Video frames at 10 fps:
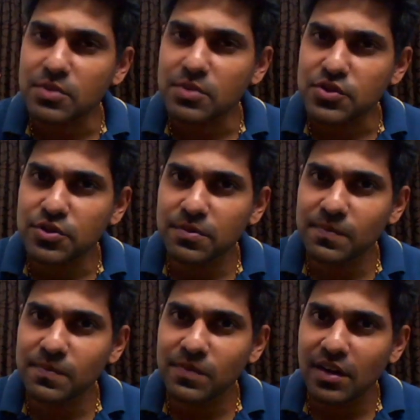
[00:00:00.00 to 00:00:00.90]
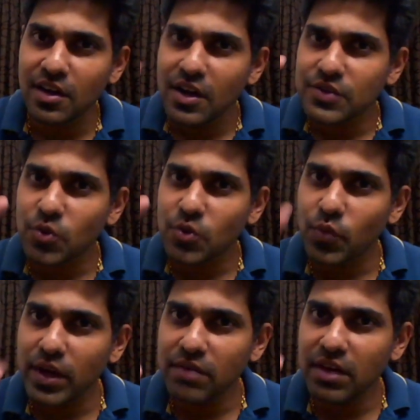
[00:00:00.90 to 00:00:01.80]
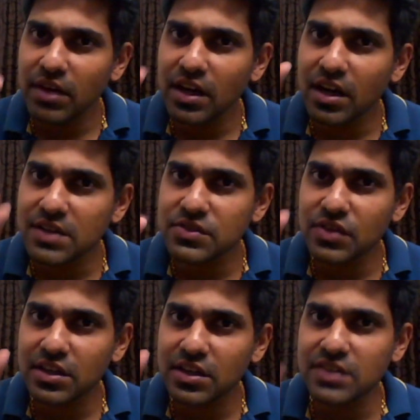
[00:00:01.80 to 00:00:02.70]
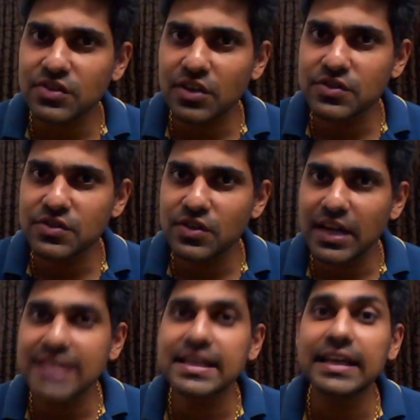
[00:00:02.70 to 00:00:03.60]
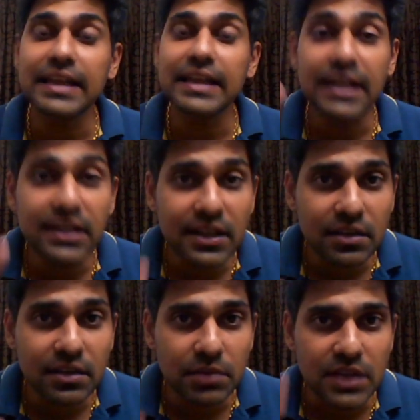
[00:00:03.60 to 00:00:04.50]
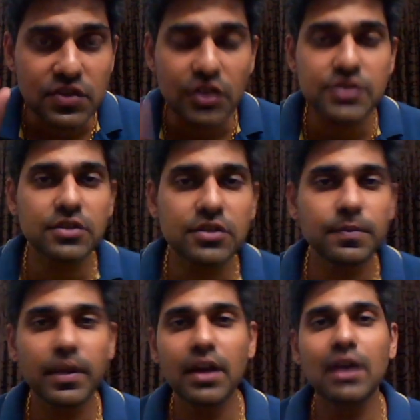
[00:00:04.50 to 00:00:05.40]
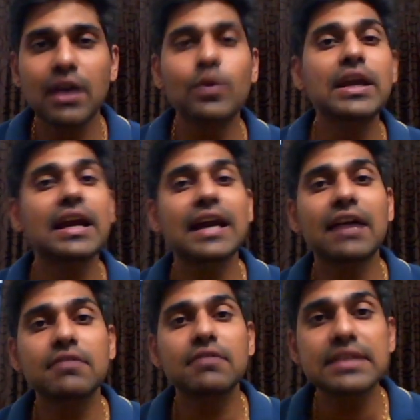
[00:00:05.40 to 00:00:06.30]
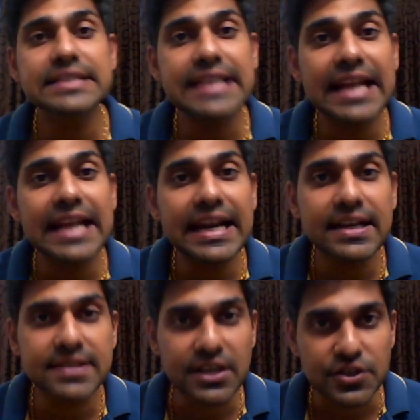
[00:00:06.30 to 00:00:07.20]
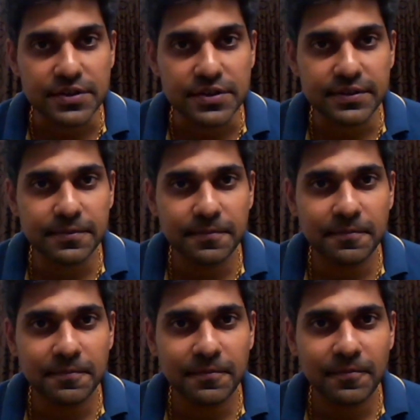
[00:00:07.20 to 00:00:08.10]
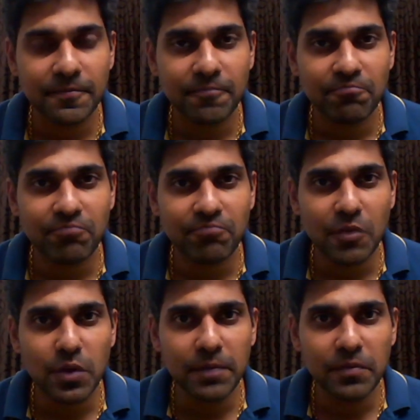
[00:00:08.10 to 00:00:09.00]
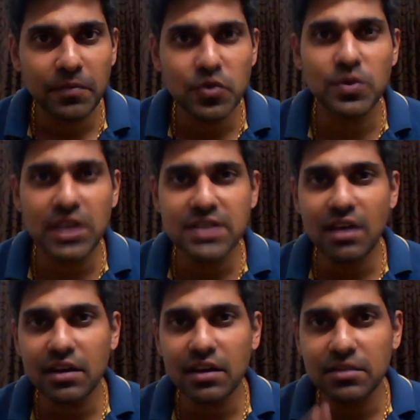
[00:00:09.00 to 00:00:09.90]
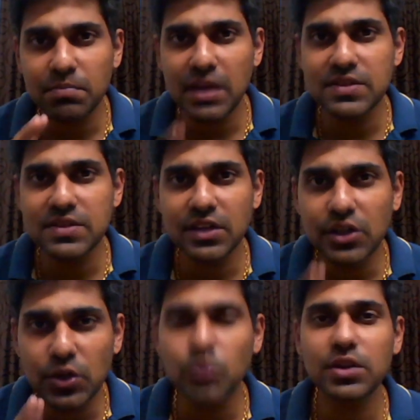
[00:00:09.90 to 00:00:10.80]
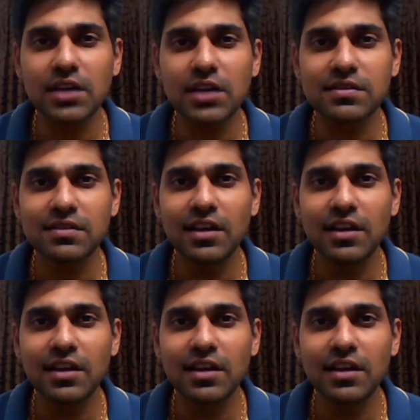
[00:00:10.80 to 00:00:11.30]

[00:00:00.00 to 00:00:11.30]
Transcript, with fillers: much. So when we construct a structure as an indeterminate structure, we can have slender sections. Okay, so these are the basic two things